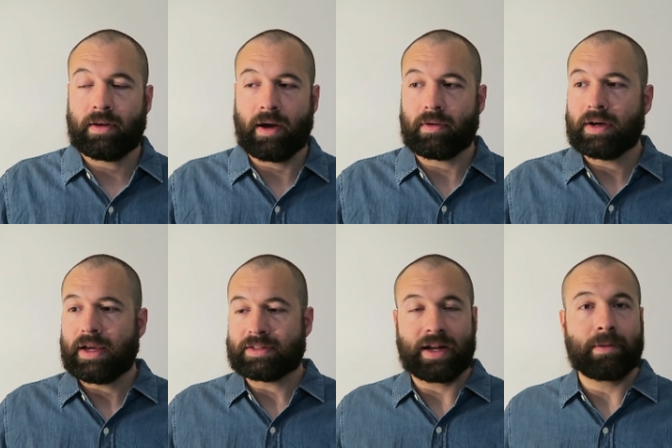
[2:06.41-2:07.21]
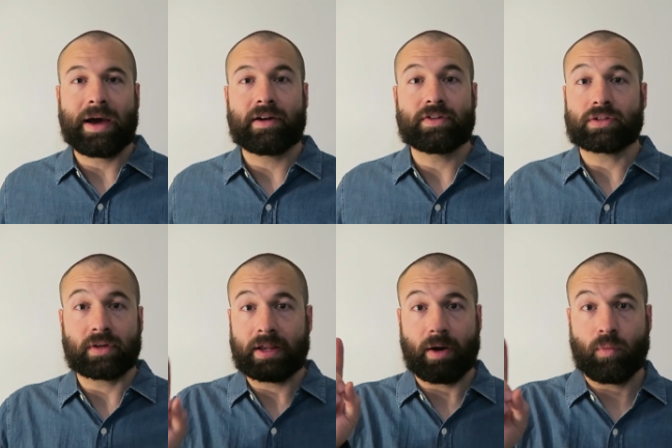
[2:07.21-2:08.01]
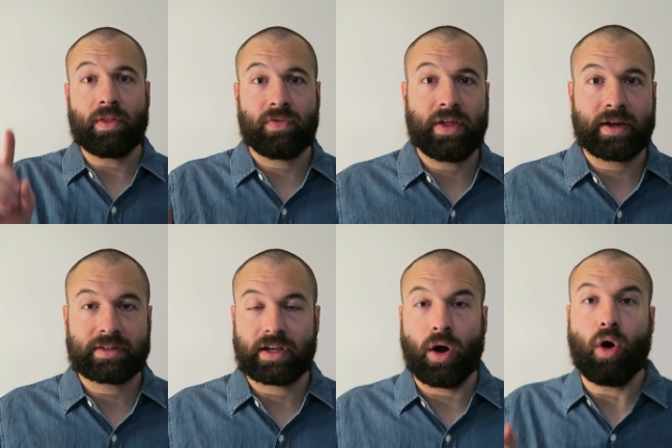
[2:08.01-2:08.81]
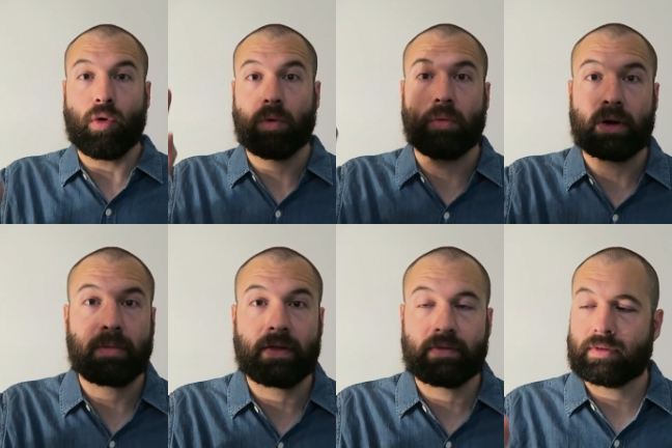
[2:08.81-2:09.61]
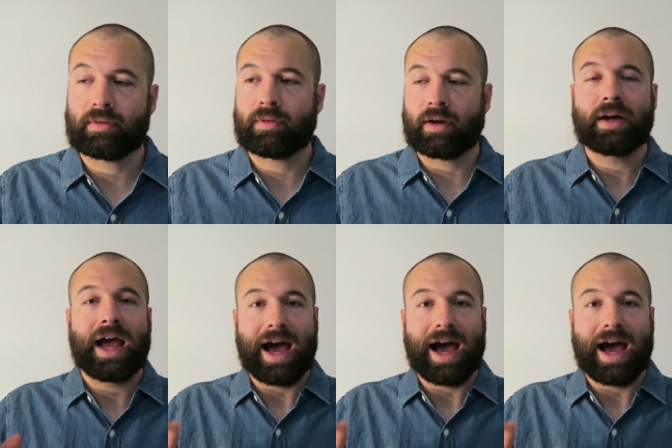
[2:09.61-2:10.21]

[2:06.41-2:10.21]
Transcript: Now, it's not a matter of just looking at one thing and say, oh, well, what about, no.